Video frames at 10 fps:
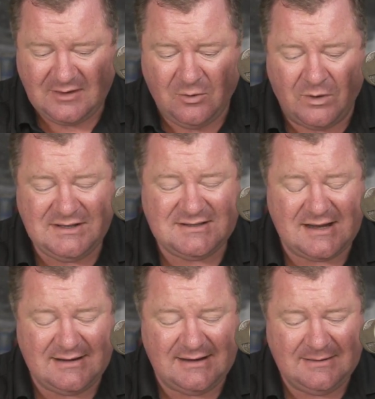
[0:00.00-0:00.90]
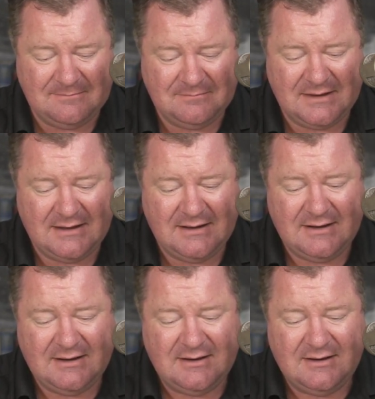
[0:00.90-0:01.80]
One Sunday,
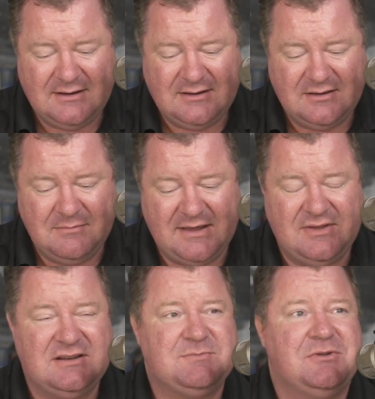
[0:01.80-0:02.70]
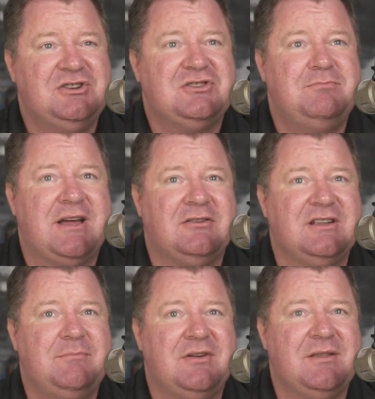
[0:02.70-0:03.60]
the Methodist preacher
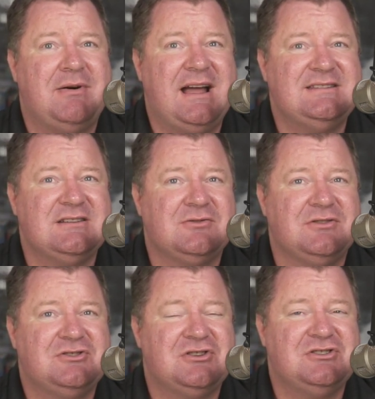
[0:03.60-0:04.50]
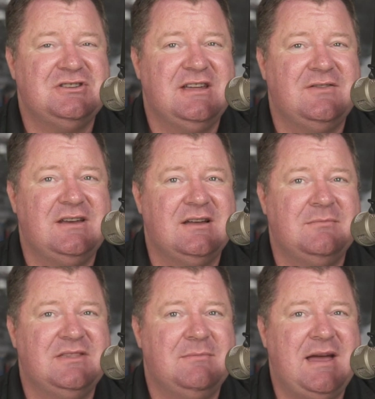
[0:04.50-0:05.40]
pedaled up on the bicycle the church had given
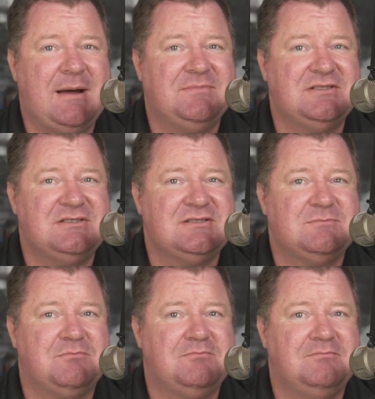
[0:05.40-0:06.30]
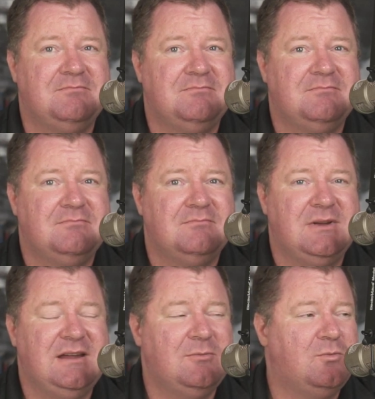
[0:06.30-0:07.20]
him, and the Baptist,
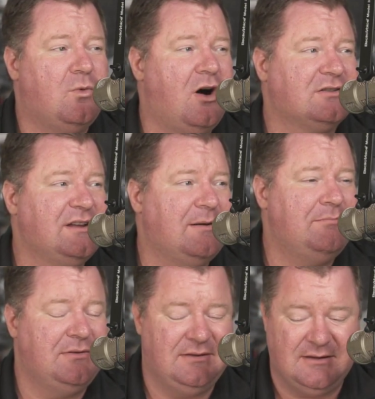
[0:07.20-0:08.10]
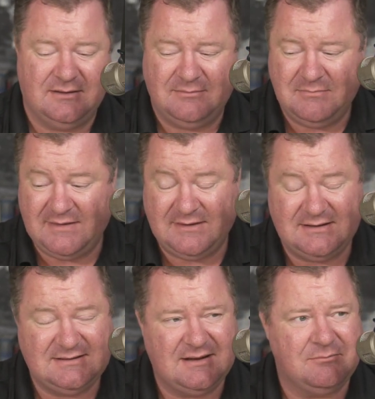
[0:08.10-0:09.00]
he walked up, and the
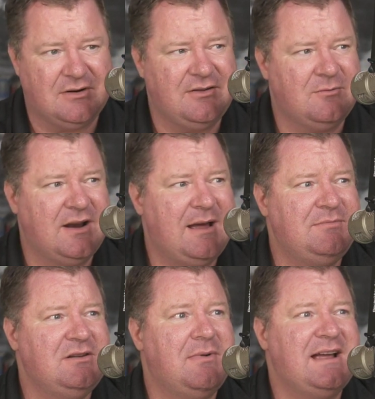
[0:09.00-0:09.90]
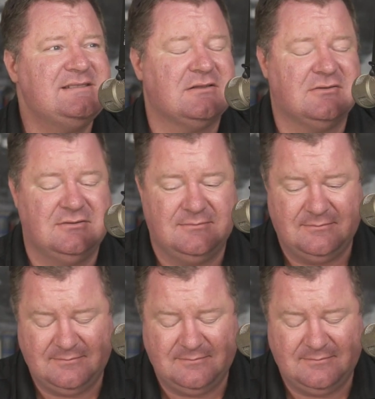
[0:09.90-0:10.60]
Methodist said, "Brother, what happened to your bicycle?"